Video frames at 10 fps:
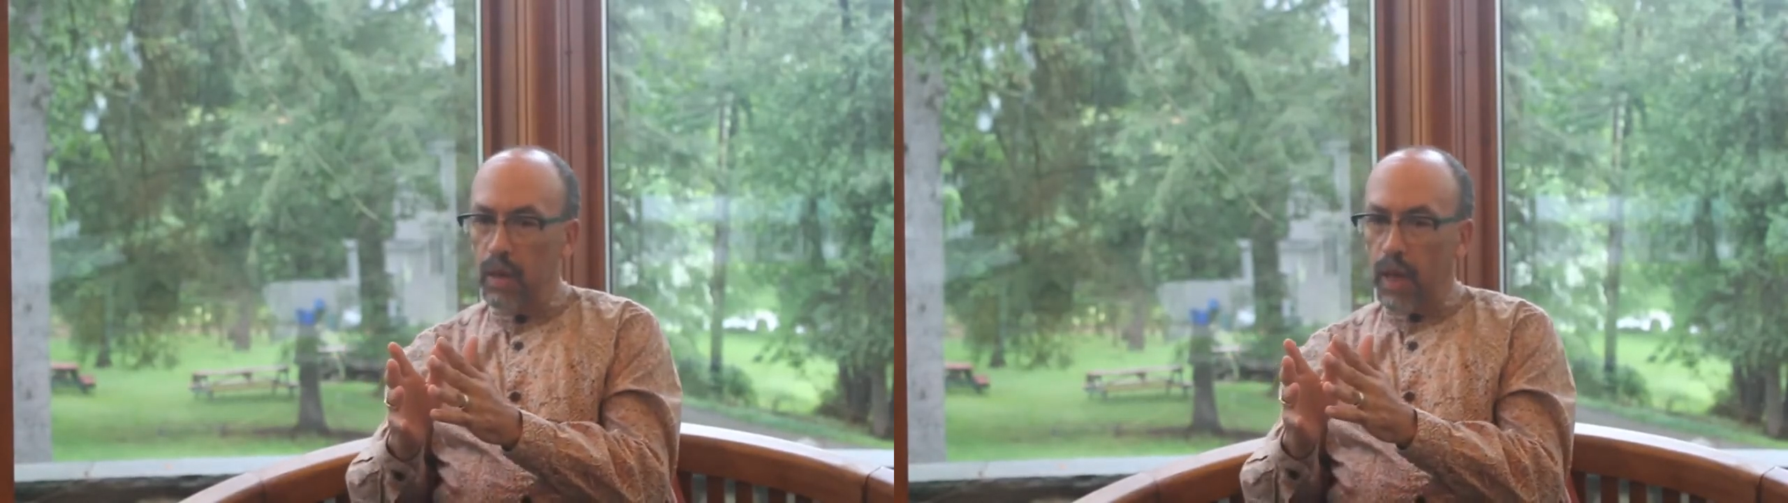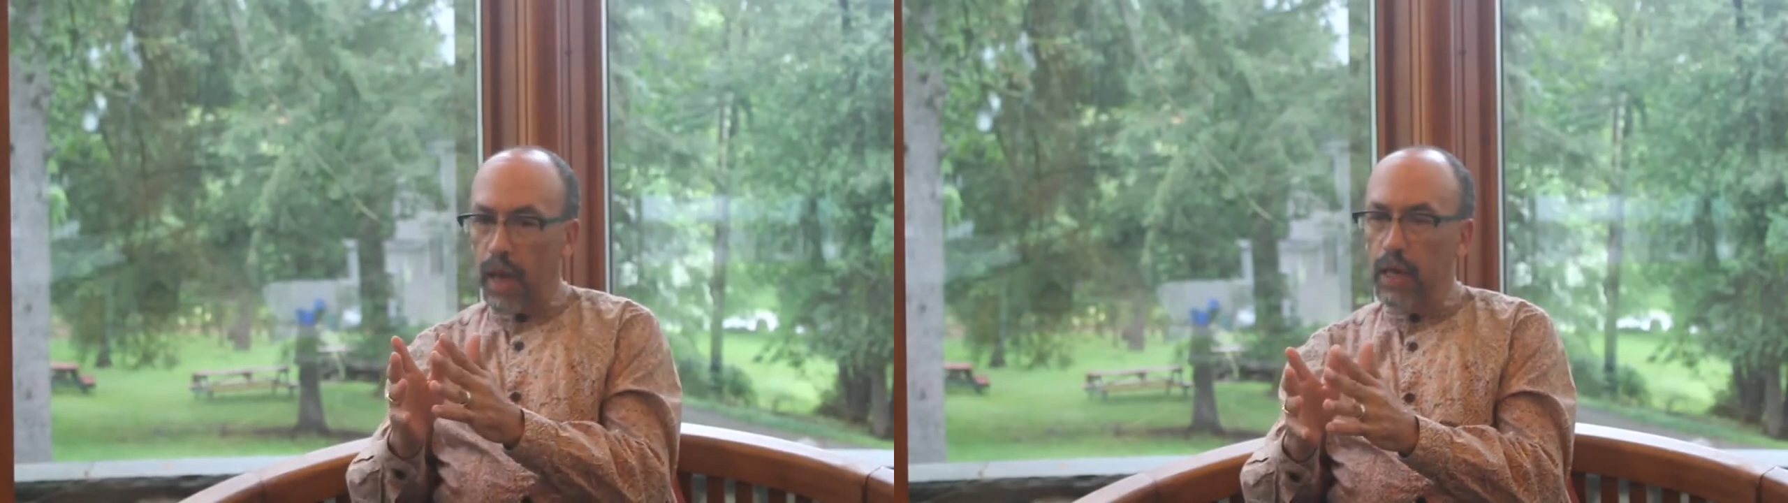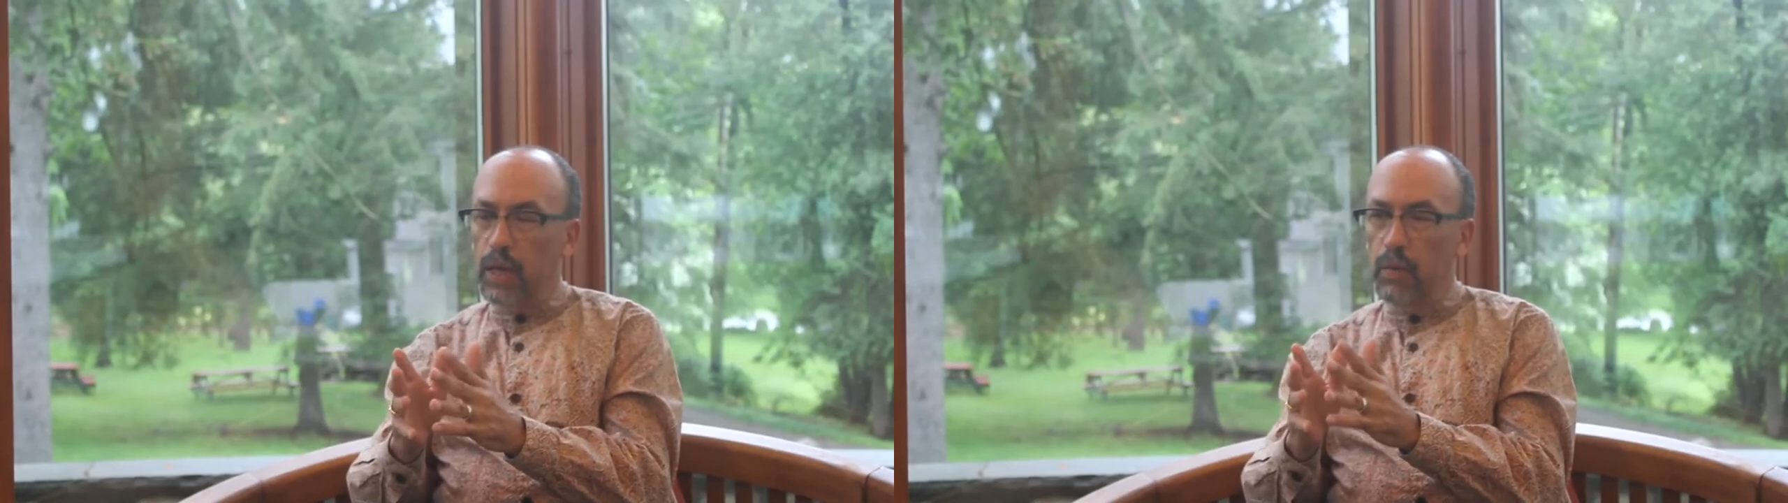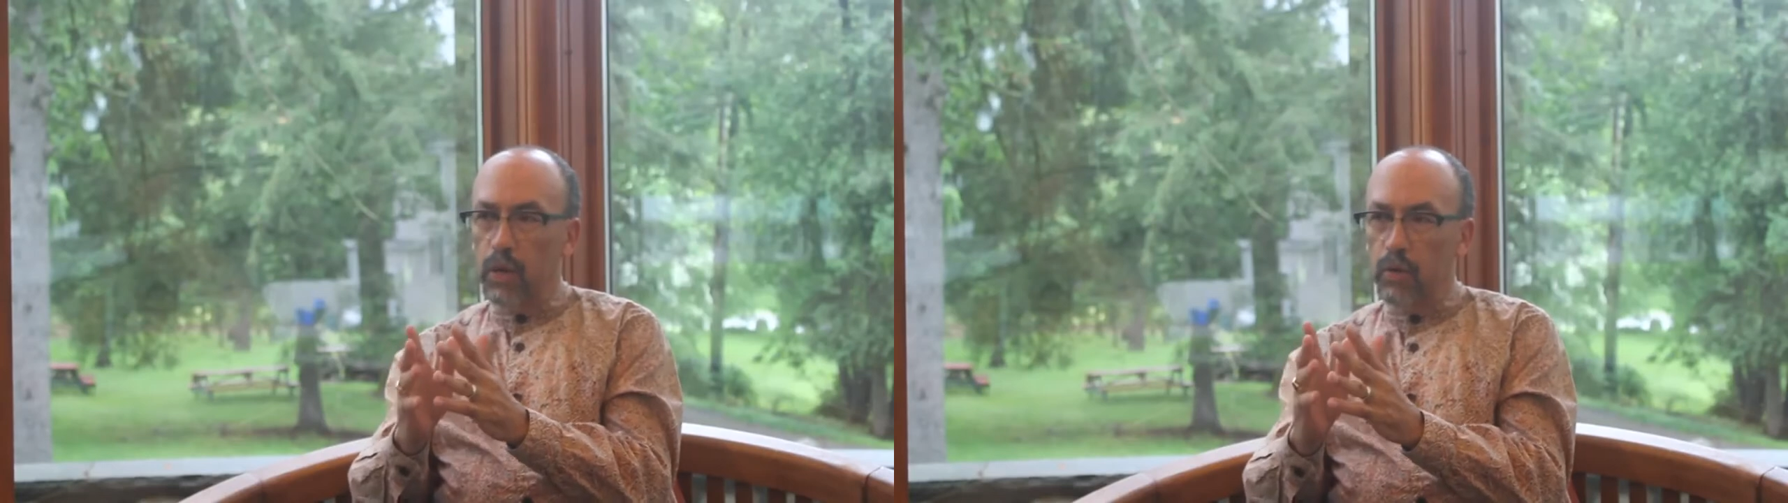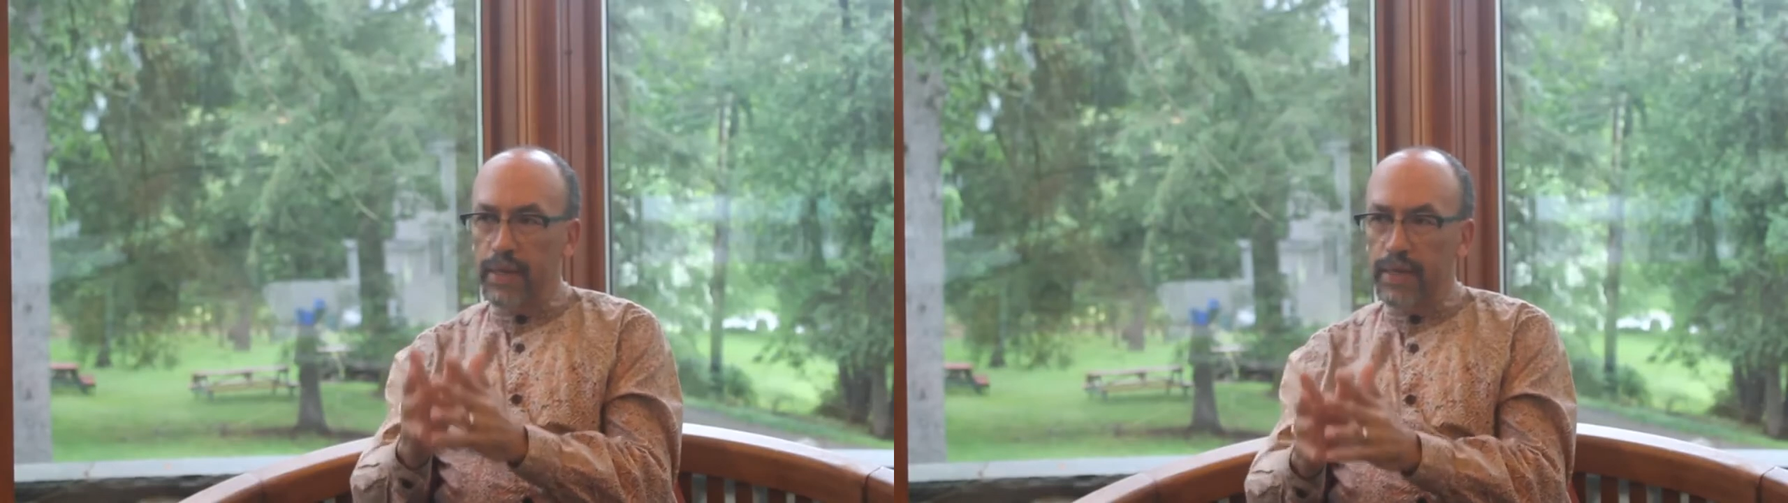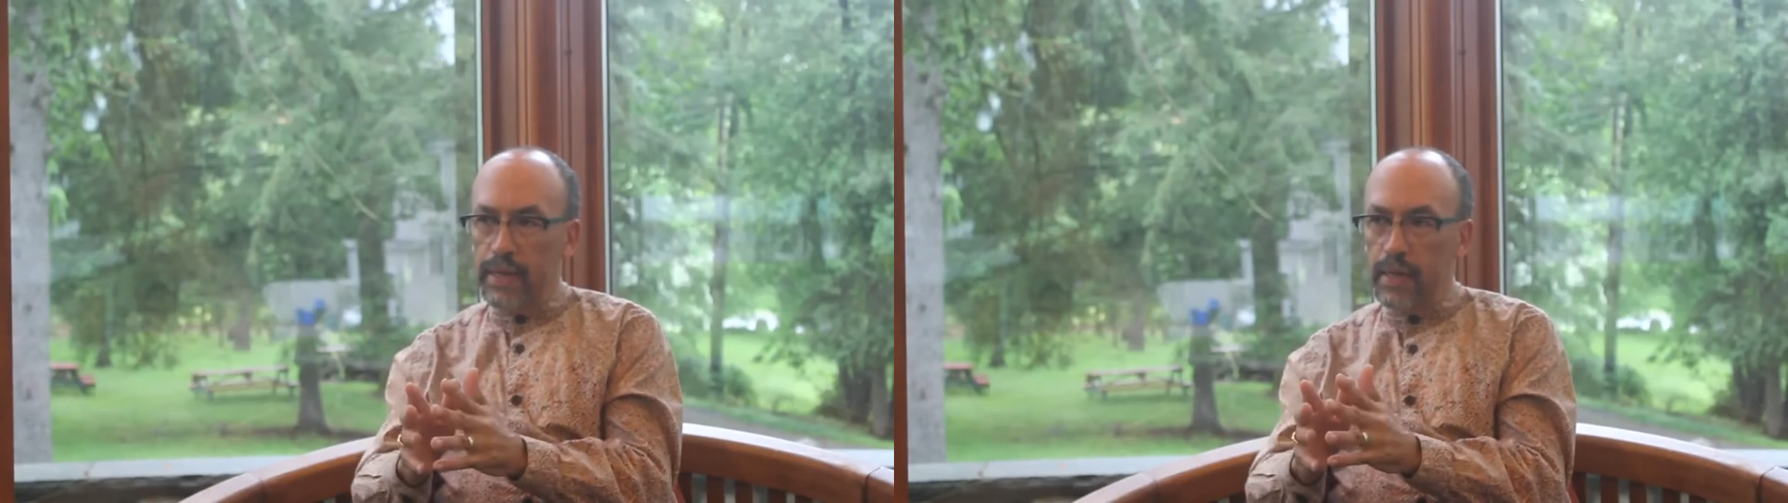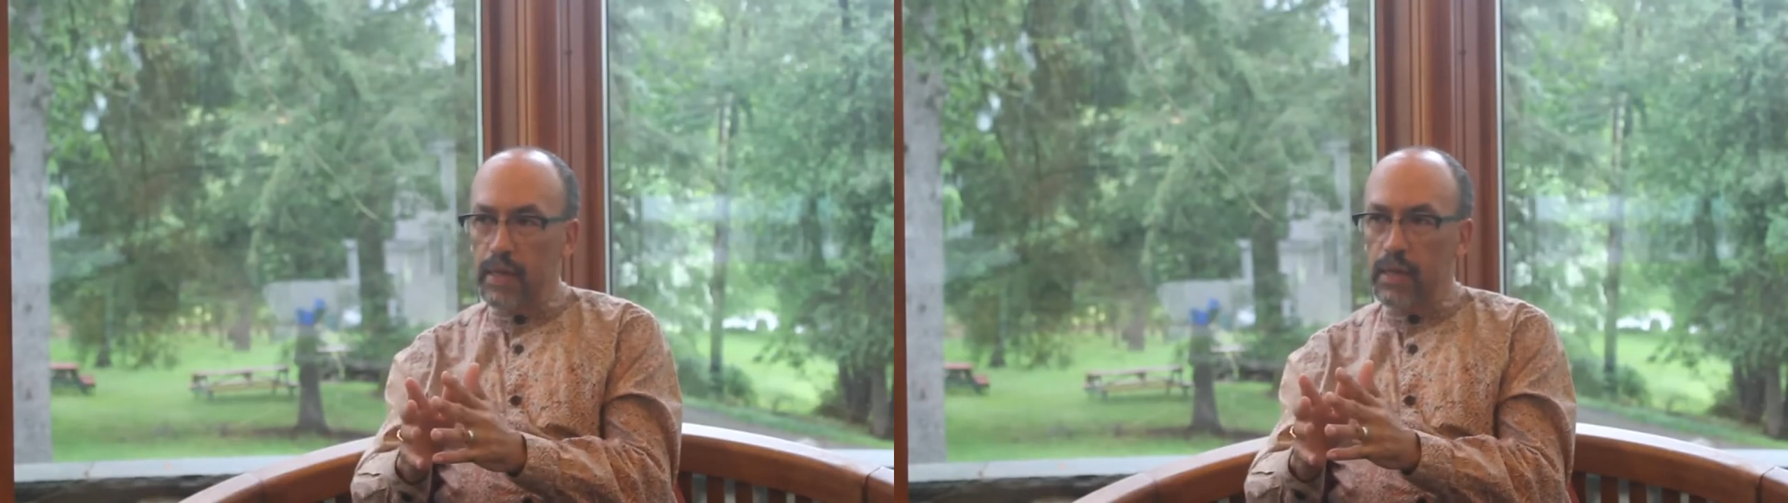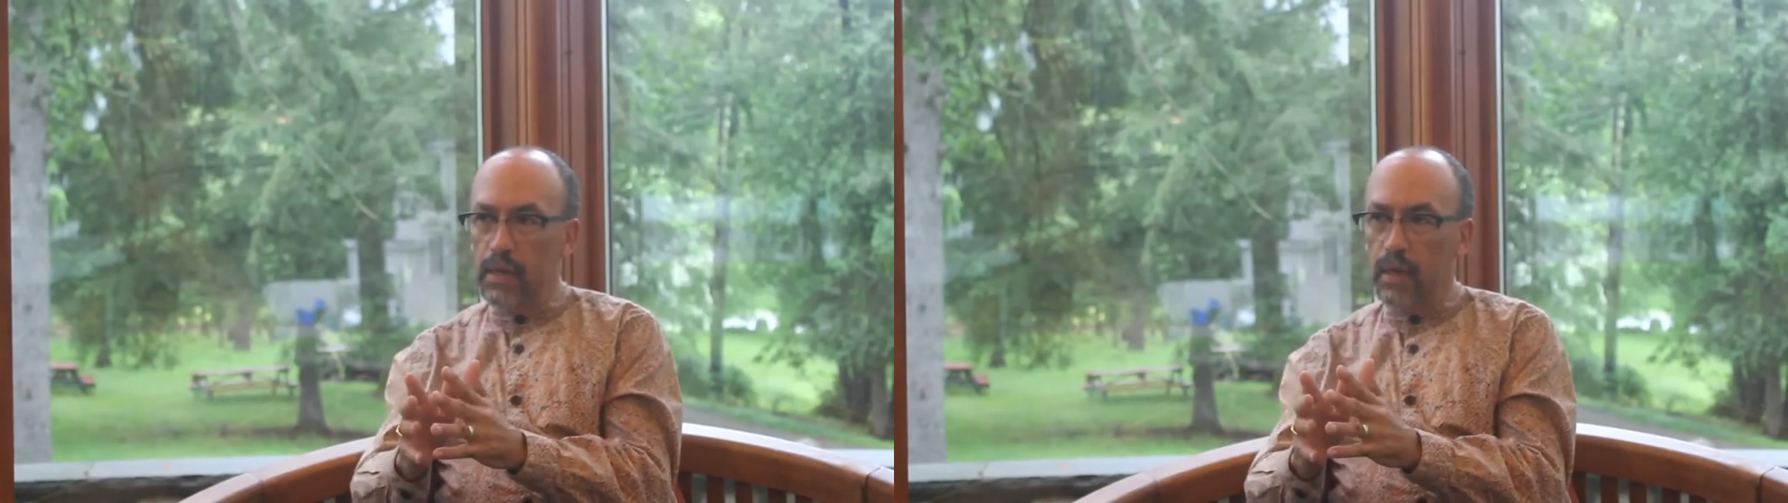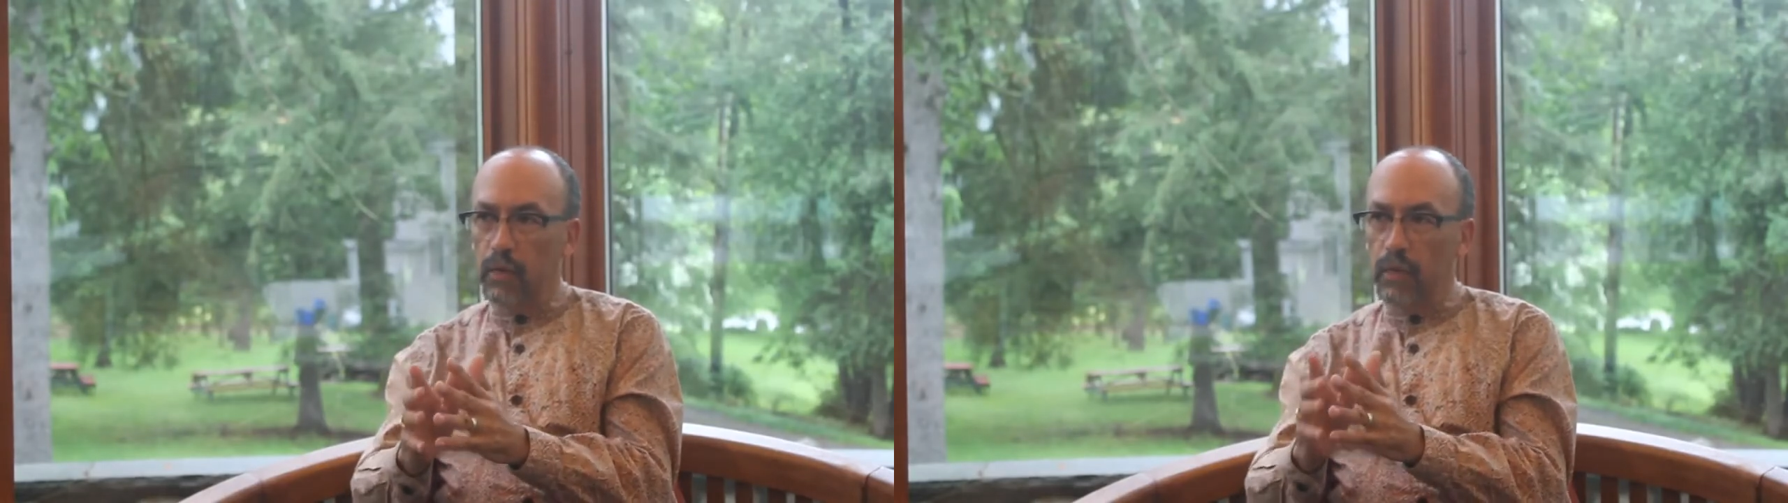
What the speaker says: accurate critiques of